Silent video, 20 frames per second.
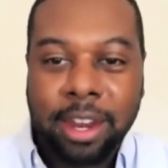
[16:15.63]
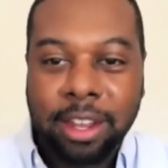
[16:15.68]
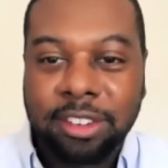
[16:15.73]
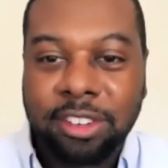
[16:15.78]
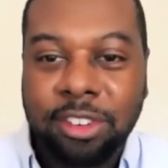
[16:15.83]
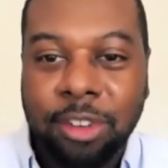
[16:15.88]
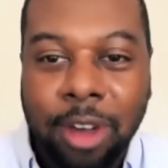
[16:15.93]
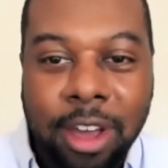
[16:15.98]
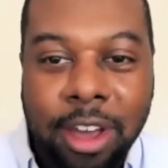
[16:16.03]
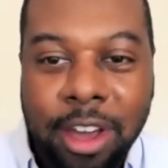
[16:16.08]

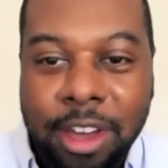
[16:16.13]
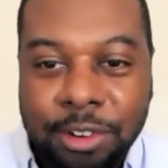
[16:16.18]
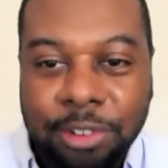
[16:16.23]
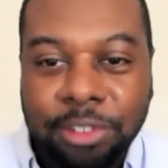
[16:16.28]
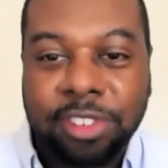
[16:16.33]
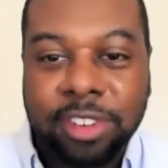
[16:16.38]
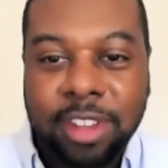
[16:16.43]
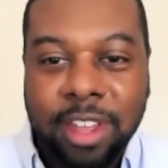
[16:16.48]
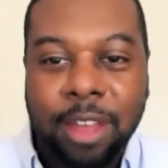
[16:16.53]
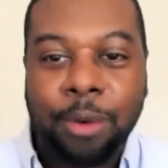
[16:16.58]
So I
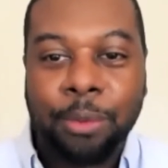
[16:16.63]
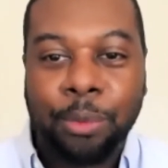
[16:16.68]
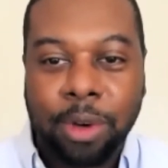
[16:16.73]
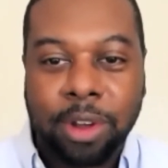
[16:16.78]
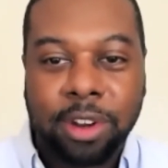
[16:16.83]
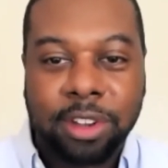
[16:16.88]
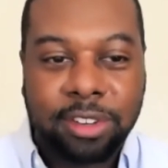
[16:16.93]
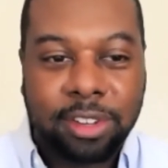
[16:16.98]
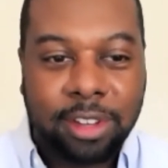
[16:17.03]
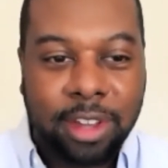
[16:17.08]
understand what
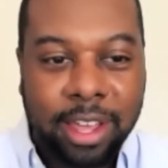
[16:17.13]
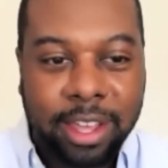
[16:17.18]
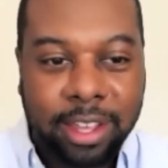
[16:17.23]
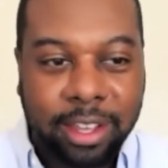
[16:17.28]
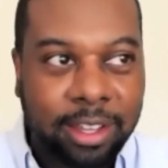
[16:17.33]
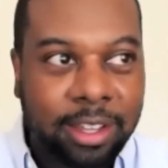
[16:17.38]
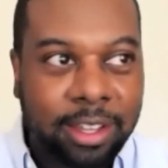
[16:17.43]
it's like